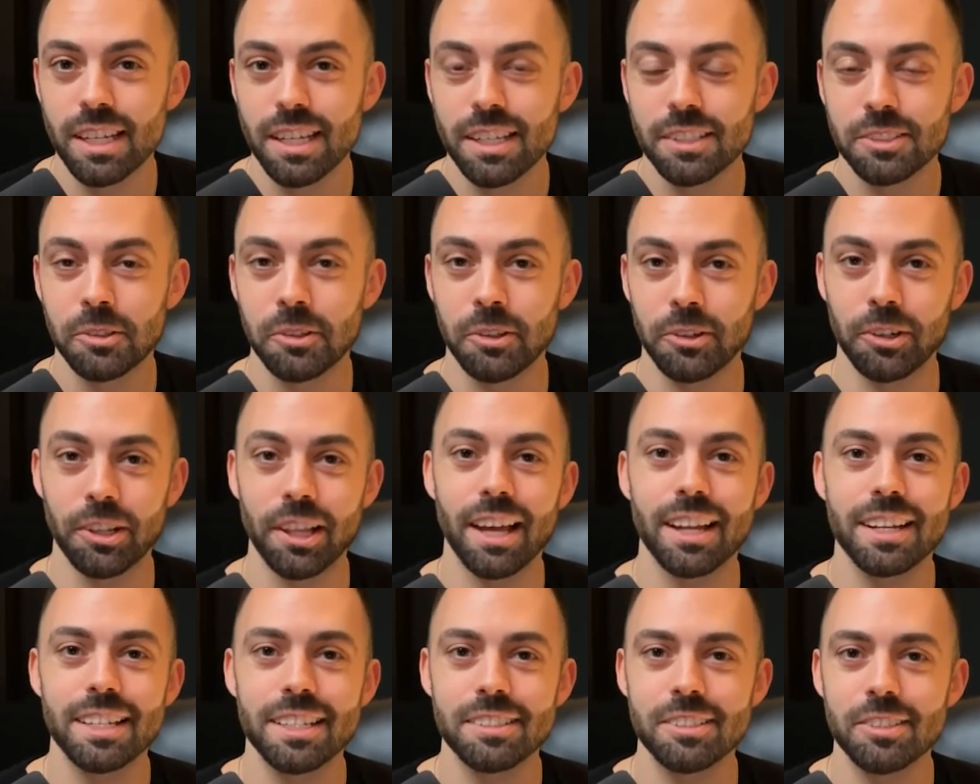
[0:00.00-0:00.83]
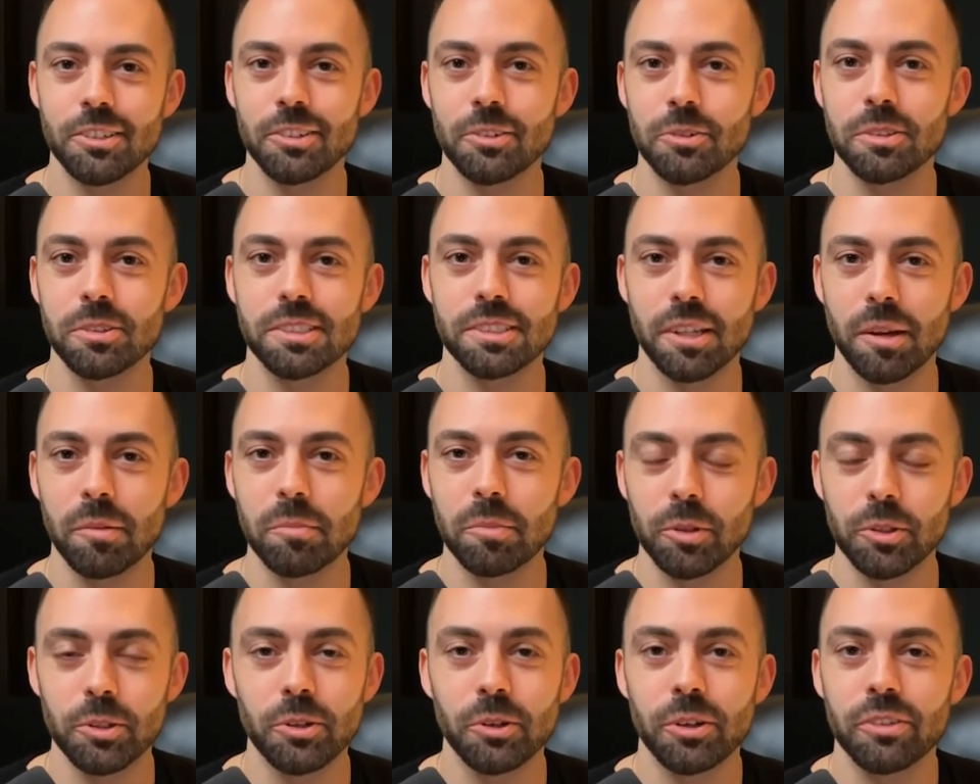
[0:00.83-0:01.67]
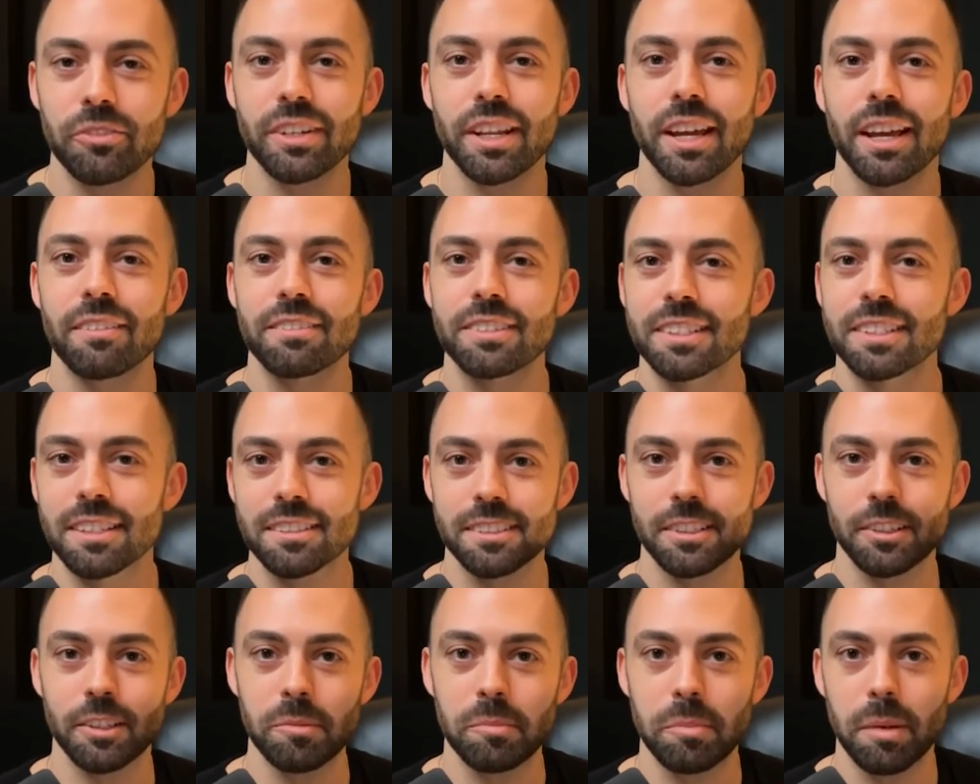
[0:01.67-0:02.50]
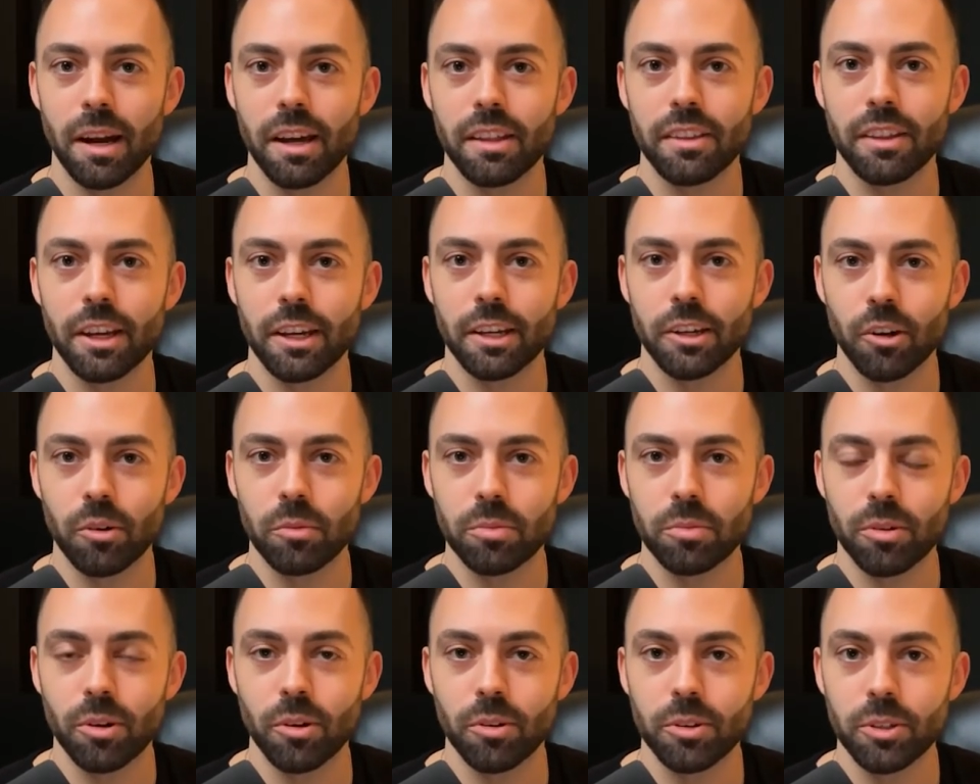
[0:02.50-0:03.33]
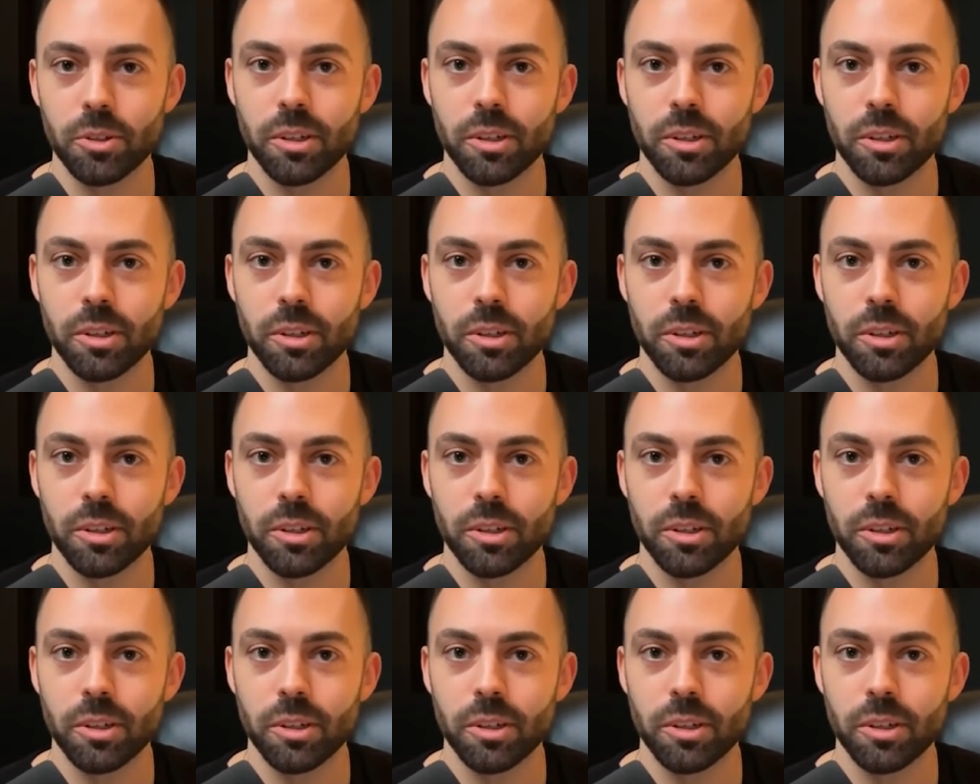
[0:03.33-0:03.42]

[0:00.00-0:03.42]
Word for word: So they're a lot easier to assemble. You don't even have to necessarily buy that GoPro.